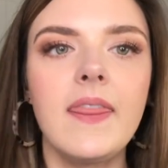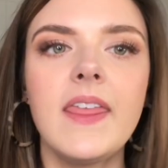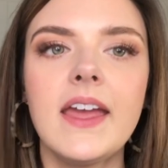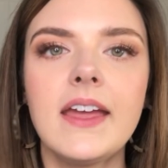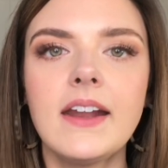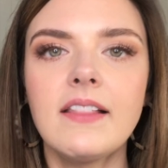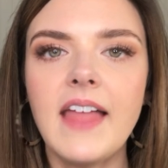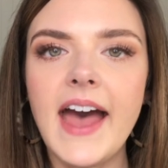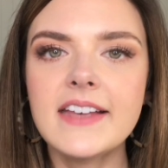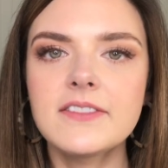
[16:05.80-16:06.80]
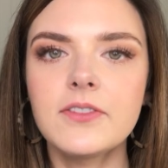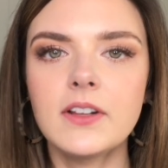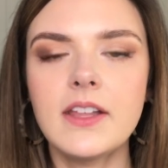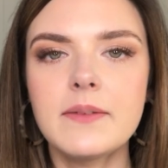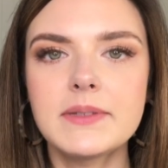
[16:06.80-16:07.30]
then last for
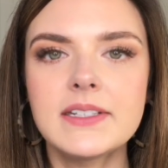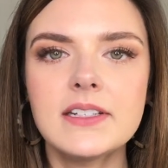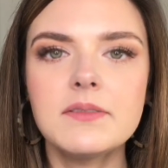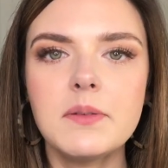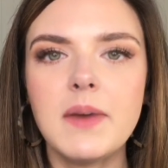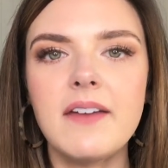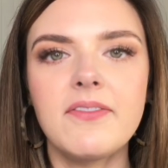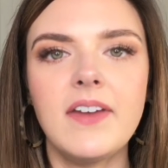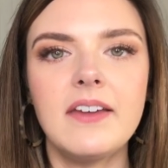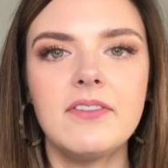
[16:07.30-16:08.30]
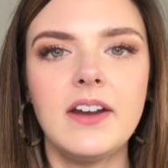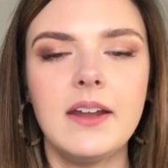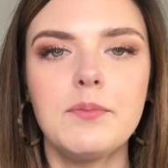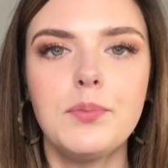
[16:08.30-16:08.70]
lips, this has been my favorite